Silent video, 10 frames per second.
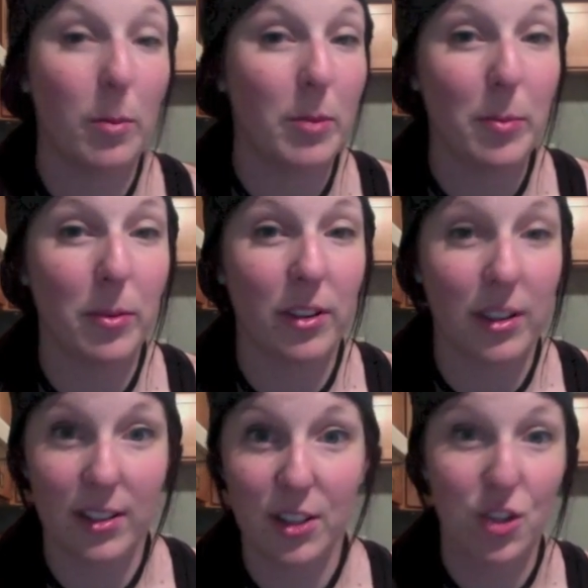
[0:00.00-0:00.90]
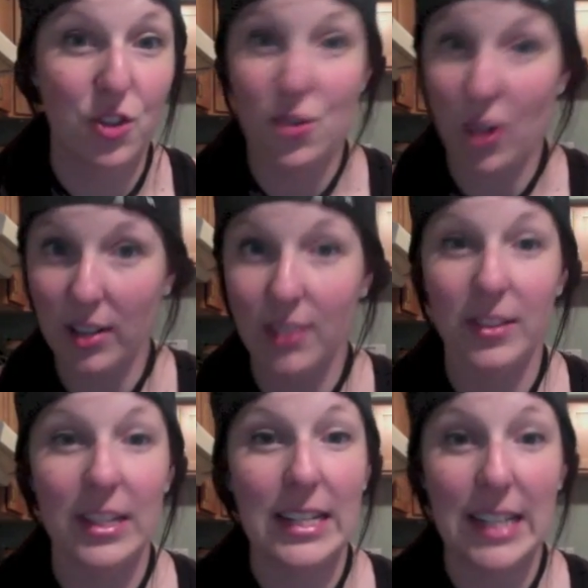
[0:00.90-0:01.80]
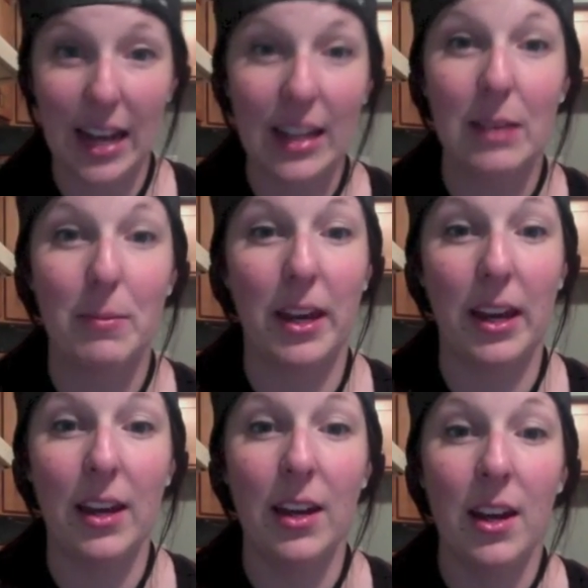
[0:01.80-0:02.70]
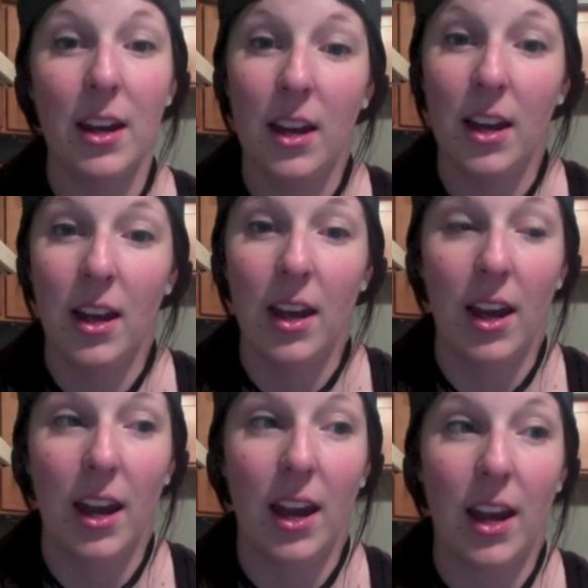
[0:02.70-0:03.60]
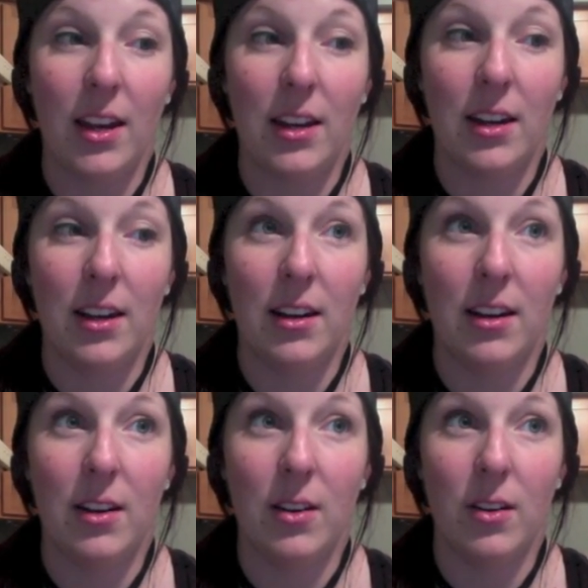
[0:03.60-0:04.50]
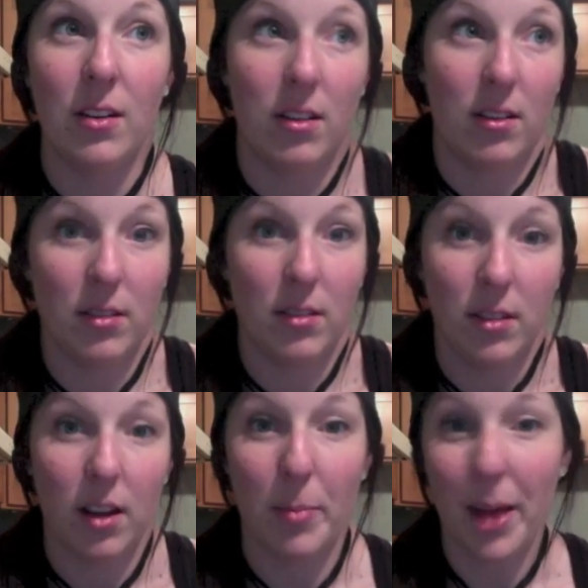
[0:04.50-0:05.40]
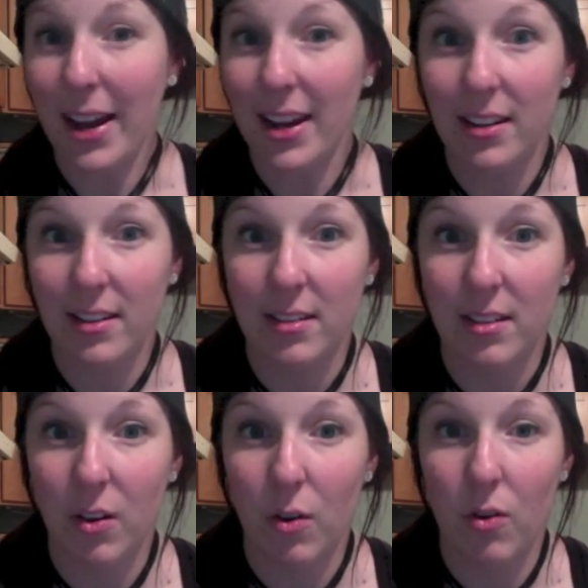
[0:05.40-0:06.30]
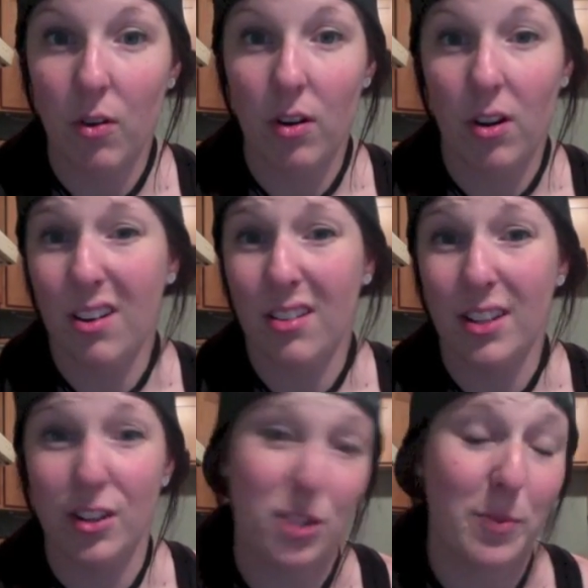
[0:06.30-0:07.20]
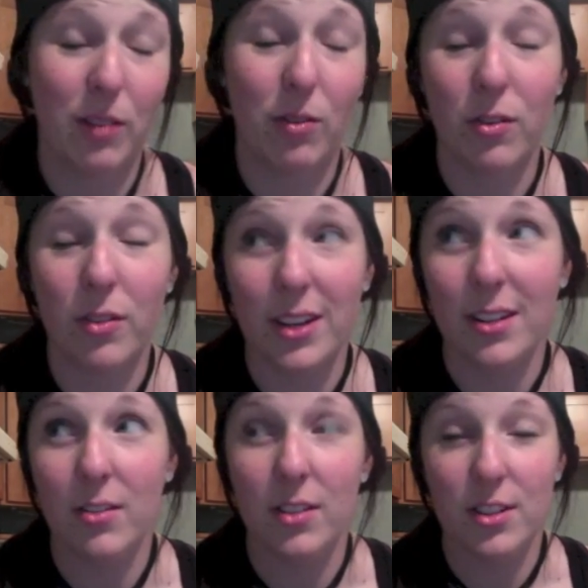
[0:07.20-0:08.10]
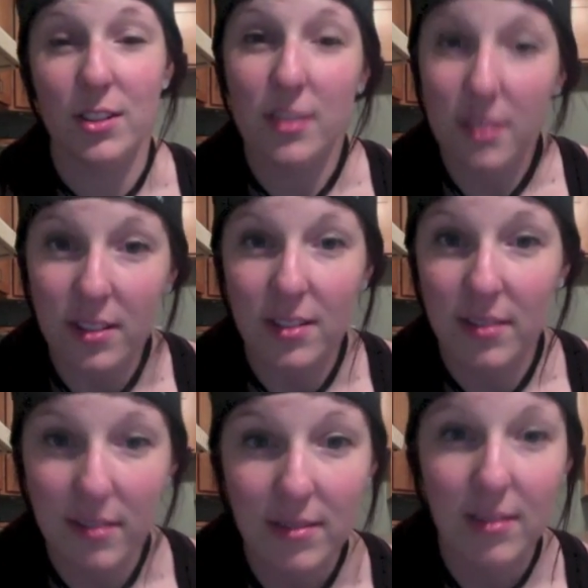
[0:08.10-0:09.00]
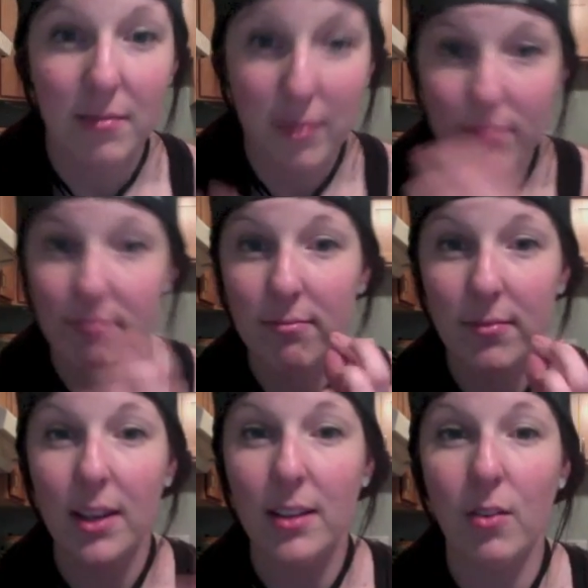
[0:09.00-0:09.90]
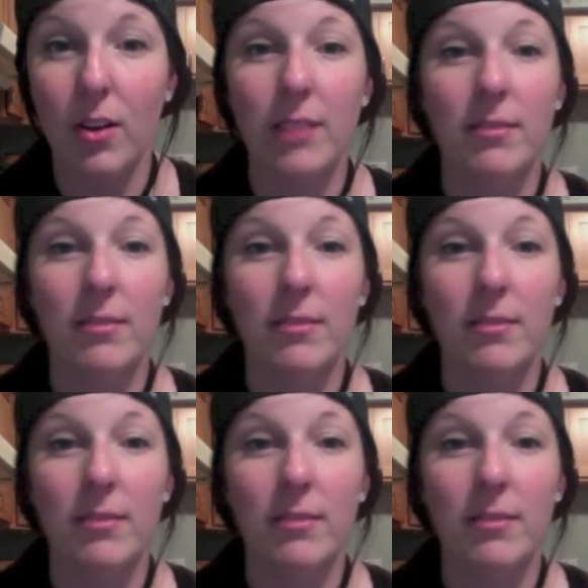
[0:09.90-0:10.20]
people are constructively telling me and apply it. Or they're just being rude and you can just ignore it.